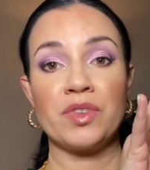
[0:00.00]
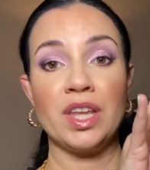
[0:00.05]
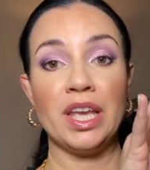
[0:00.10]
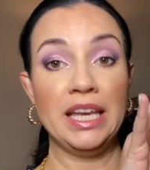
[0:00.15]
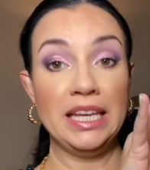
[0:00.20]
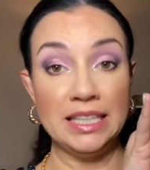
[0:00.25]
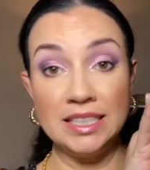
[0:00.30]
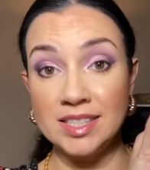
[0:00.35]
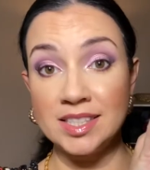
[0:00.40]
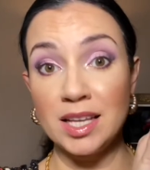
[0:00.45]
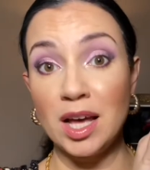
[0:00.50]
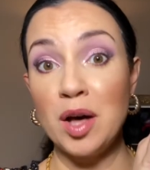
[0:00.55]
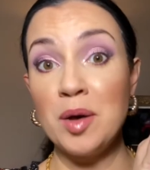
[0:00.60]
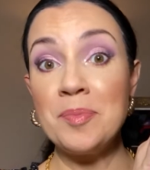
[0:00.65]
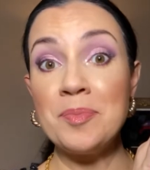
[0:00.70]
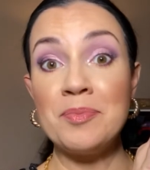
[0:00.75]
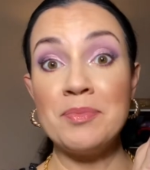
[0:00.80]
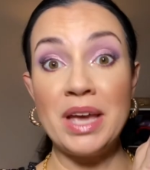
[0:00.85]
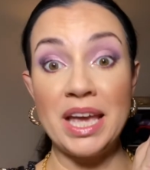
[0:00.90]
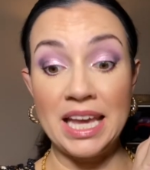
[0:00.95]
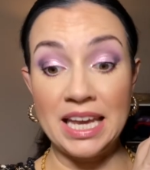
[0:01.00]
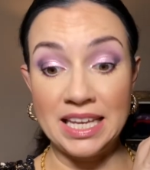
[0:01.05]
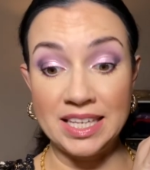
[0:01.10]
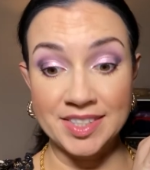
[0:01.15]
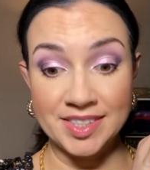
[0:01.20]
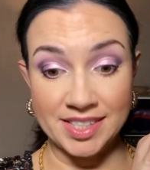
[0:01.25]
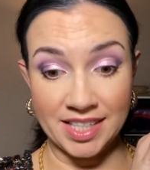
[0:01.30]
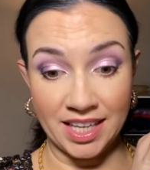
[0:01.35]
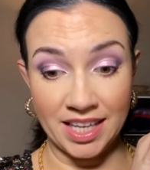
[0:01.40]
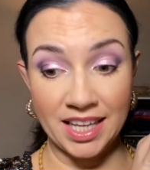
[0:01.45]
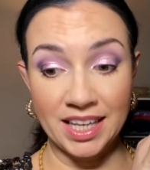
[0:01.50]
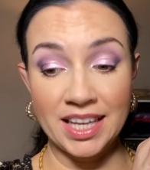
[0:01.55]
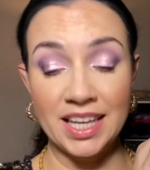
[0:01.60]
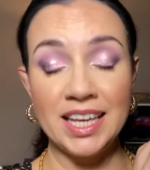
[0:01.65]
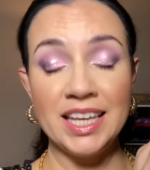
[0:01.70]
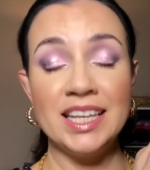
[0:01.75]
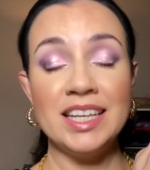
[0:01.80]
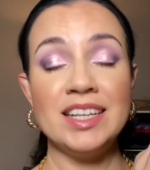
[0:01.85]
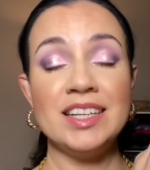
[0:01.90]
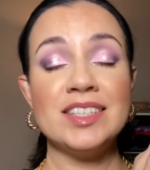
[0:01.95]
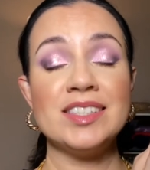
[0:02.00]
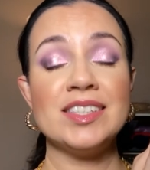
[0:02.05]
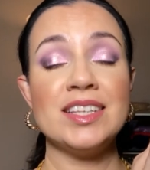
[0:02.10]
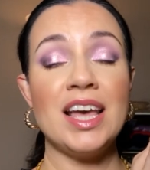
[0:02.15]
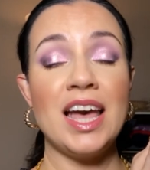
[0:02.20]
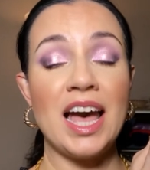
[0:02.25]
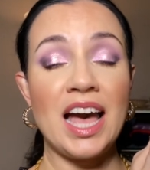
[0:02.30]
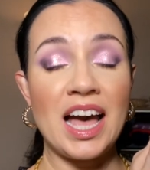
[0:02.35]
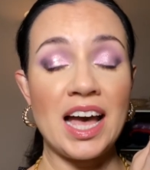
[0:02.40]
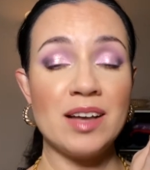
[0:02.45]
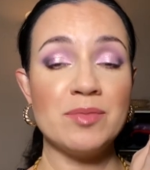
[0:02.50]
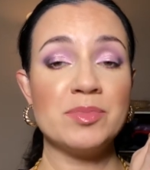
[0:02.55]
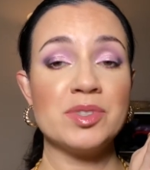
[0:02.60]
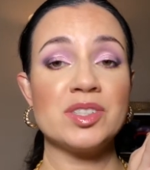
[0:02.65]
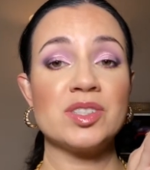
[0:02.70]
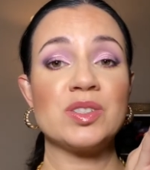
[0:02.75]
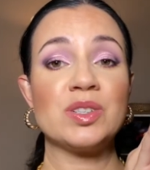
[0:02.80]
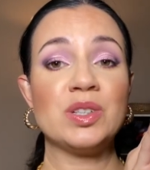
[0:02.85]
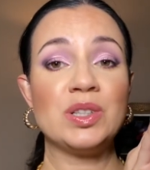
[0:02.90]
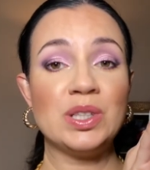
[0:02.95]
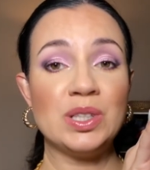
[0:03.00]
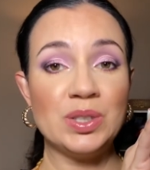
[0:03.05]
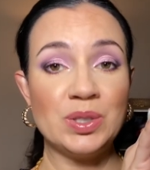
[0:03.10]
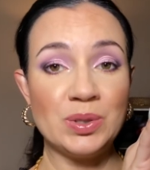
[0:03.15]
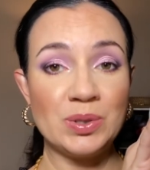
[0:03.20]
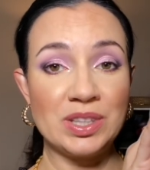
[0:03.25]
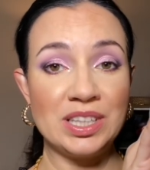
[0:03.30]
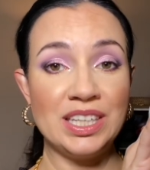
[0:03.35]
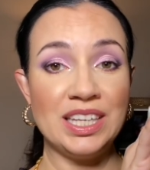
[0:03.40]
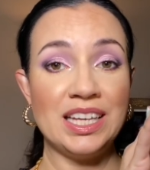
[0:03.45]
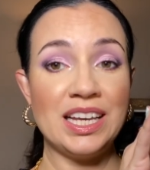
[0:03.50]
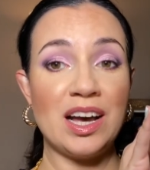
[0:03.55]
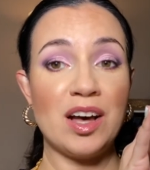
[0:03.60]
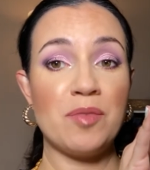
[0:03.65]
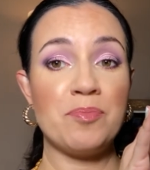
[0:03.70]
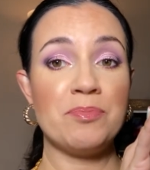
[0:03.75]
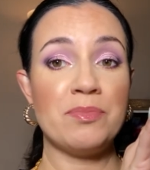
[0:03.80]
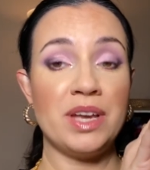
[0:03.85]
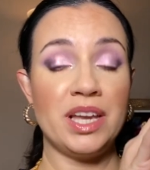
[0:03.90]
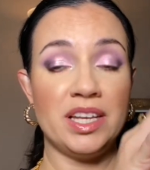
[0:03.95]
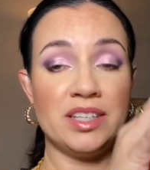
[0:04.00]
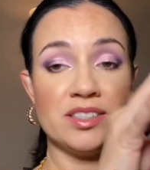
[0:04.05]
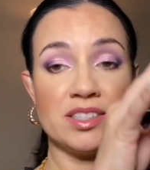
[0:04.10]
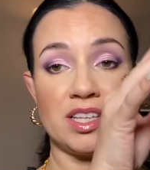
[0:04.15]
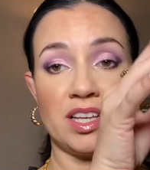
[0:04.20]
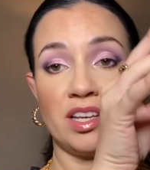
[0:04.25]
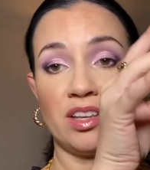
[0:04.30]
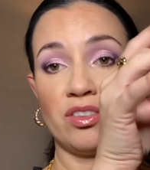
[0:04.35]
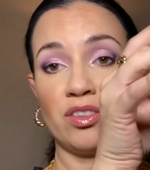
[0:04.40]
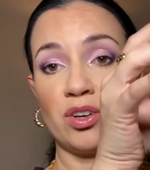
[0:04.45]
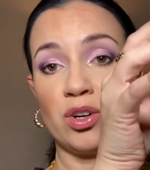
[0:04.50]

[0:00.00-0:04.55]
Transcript: it's amazing. It is absolutely amazing. The